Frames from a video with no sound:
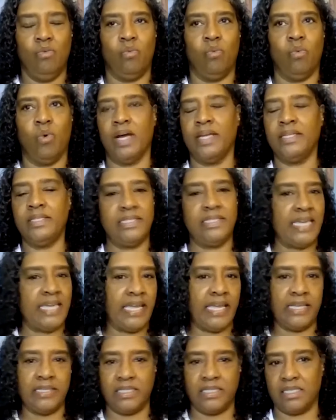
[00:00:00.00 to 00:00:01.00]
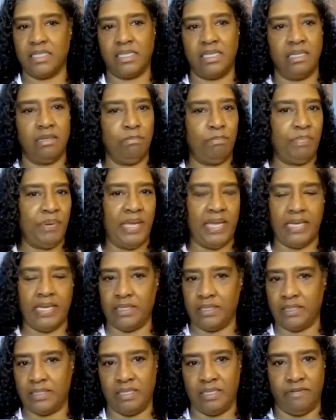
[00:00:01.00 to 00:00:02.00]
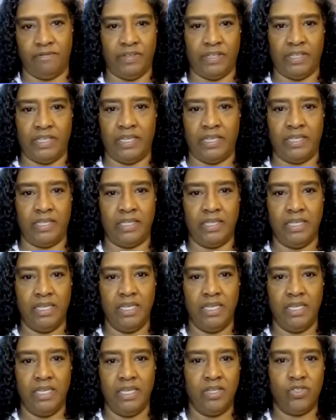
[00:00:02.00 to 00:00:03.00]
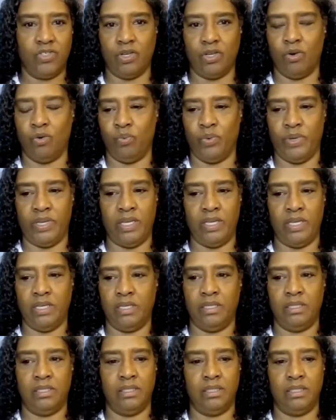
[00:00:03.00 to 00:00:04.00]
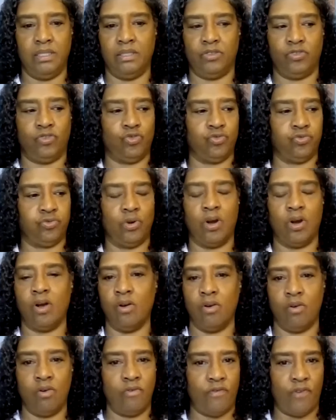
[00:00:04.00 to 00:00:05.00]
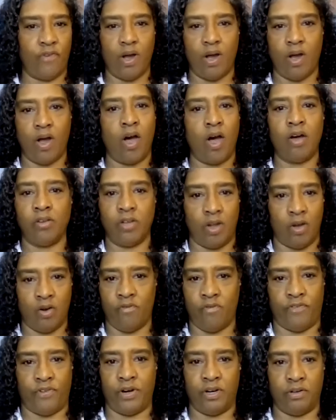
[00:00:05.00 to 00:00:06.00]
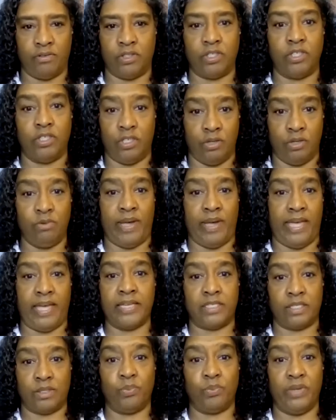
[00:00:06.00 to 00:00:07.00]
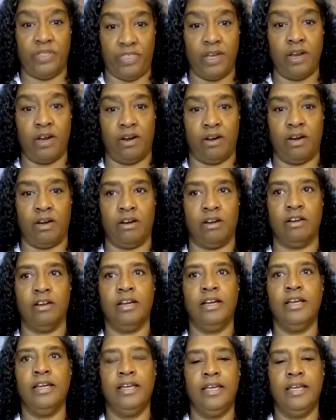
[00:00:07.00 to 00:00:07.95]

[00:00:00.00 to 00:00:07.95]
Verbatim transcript: one danced competitively. So we drove all over the US with her.